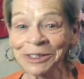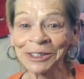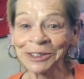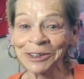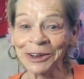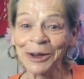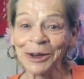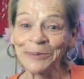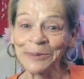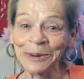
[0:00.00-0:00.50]

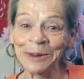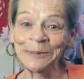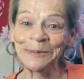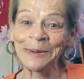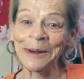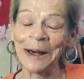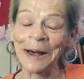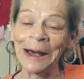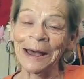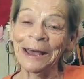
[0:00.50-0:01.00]
stopping
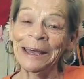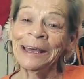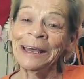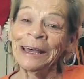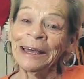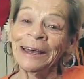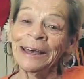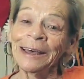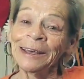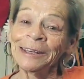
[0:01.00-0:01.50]
by.
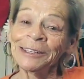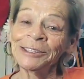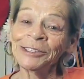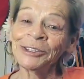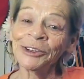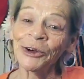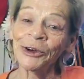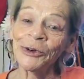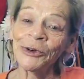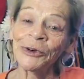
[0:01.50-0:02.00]

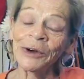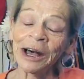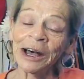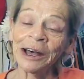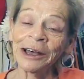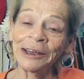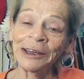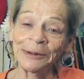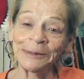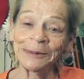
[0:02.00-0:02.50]
So
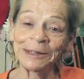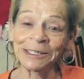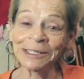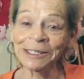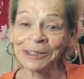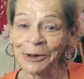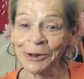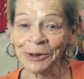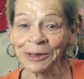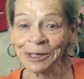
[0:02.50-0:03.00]
I am
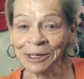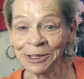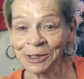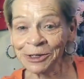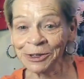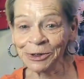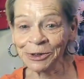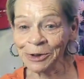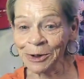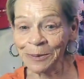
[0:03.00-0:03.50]
just going
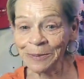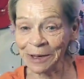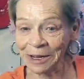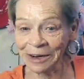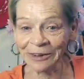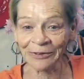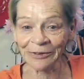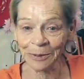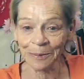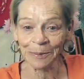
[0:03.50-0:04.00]
to do a
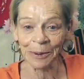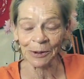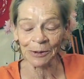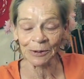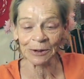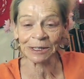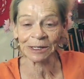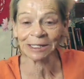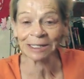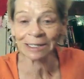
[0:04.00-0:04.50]
bit of a
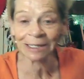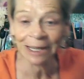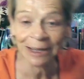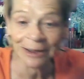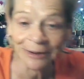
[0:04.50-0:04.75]
bonus